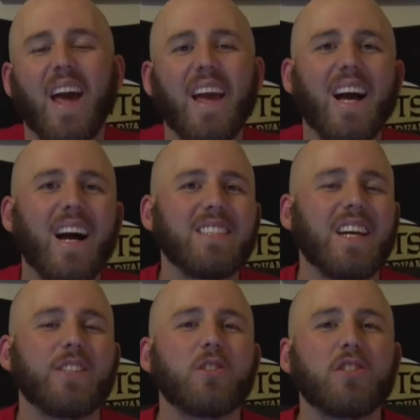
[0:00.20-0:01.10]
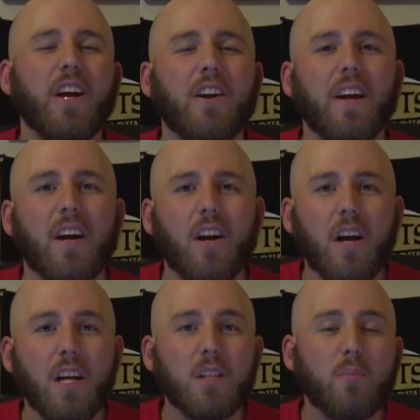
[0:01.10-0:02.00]
Hey guys, Andrew Sherry here
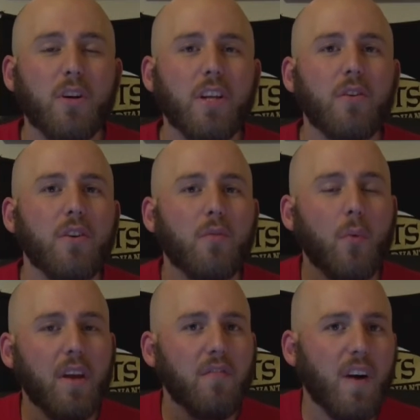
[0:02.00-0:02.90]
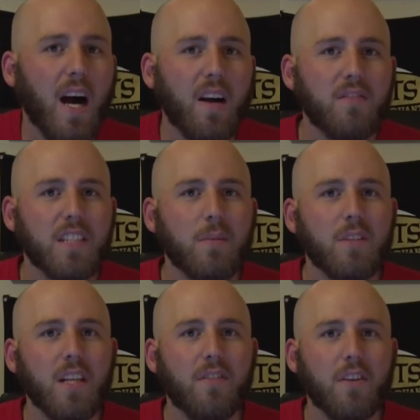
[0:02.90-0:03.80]
to bring you your Week 5
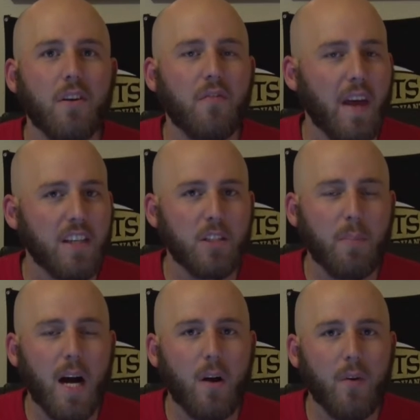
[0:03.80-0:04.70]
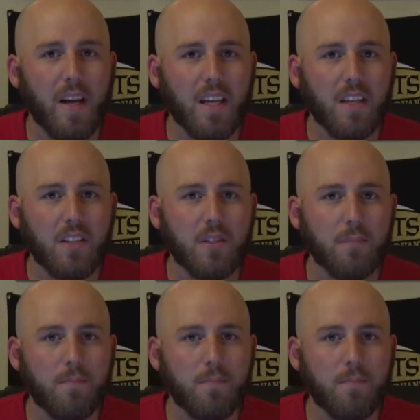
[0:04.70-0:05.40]
Sims and Lefkoe Fantasy Power Rankings.